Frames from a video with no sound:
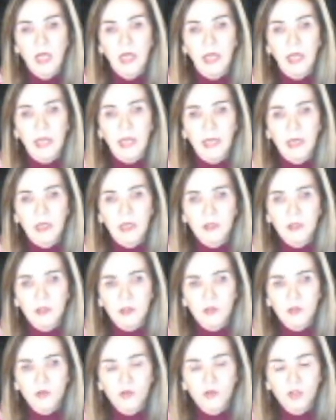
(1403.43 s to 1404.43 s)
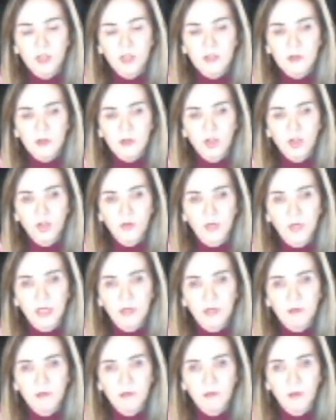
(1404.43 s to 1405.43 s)
And she is a
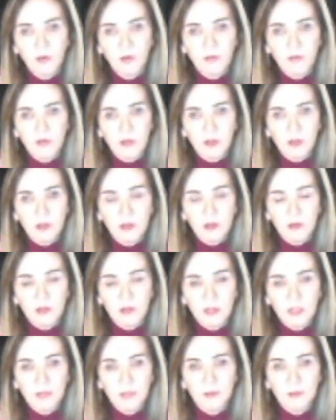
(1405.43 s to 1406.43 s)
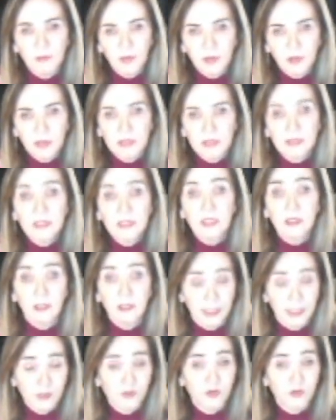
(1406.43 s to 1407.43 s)
curator for the Neiman Marcus
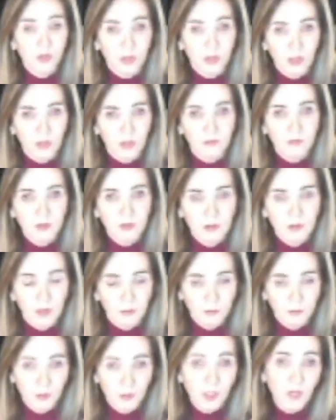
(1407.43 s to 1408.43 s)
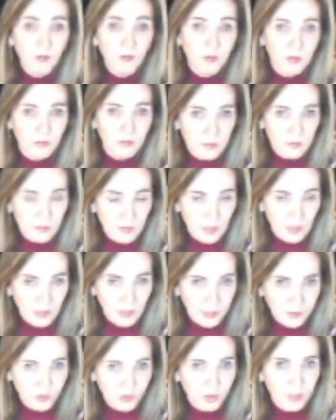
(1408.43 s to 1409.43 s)
collection of clothing. This
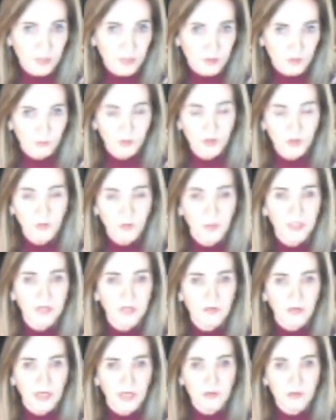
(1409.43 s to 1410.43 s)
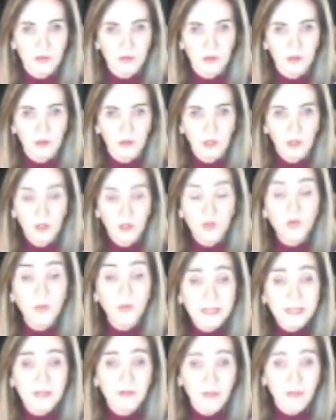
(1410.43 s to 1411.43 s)
collection has over 20,000
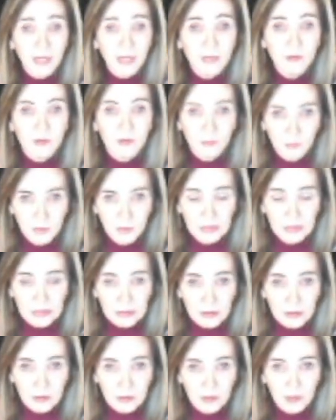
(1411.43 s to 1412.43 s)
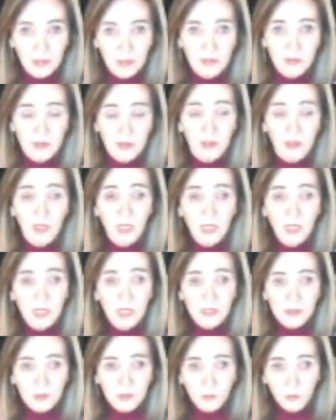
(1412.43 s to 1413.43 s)
pieces. It is the
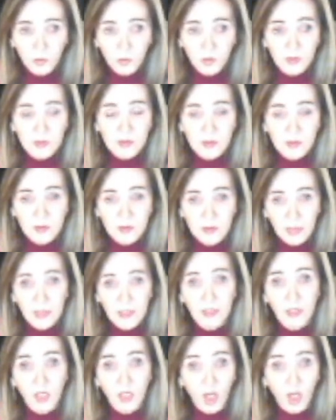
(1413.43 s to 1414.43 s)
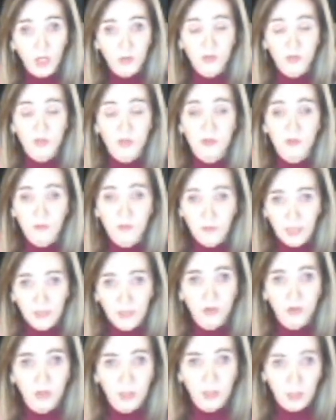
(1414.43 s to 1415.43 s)
world's second largest
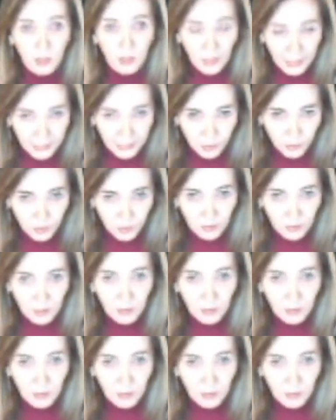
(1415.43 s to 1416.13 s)
fashion collection.